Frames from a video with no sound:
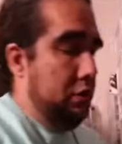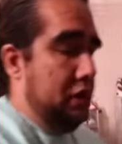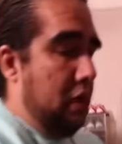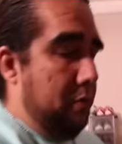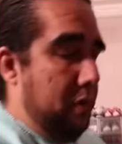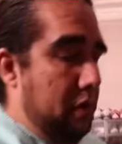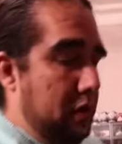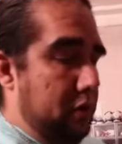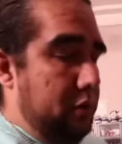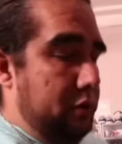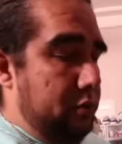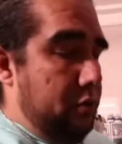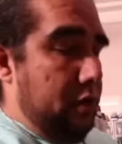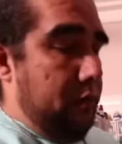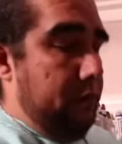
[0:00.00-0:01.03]
Jeremy Lin
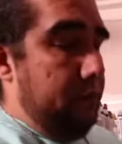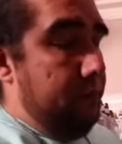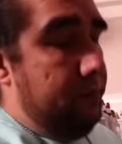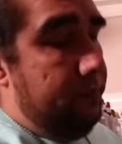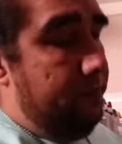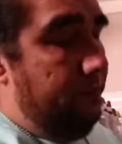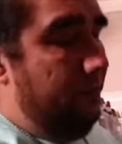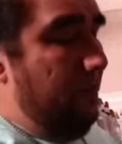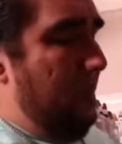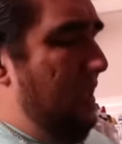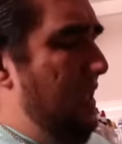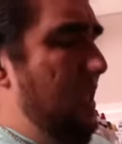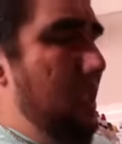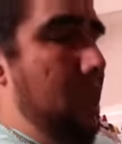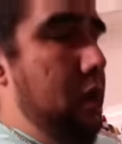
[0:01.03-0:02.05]
joint.
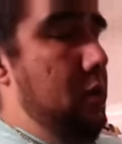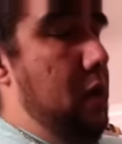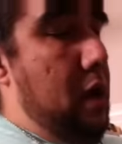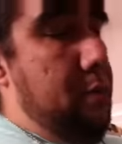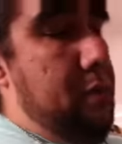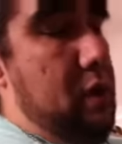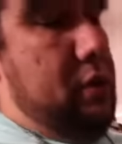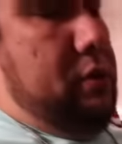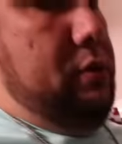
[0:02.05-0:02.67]
You know, I'm not